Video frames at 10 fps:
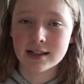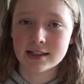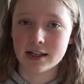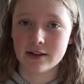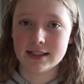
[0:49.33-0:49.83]

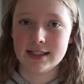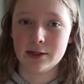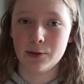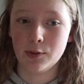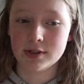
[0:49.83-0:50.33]
to go and see a
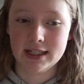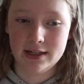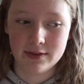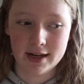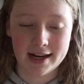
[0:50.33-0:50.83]
horse, and
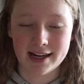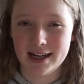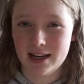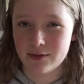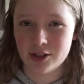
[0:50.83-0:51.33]
even like
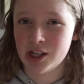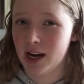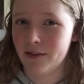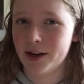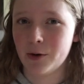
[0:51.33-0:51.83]
even
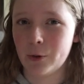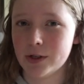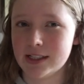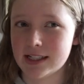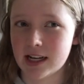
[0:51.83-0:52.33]
sharing a
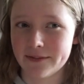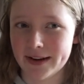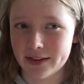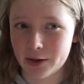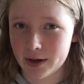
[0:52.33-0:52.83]
horse is kind of
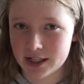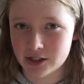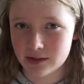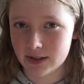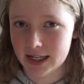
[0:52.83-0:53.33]
out of the
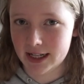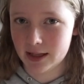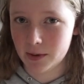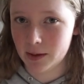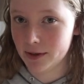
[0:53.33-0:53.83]
question really at the
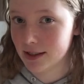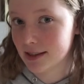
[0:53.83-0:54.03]
moment.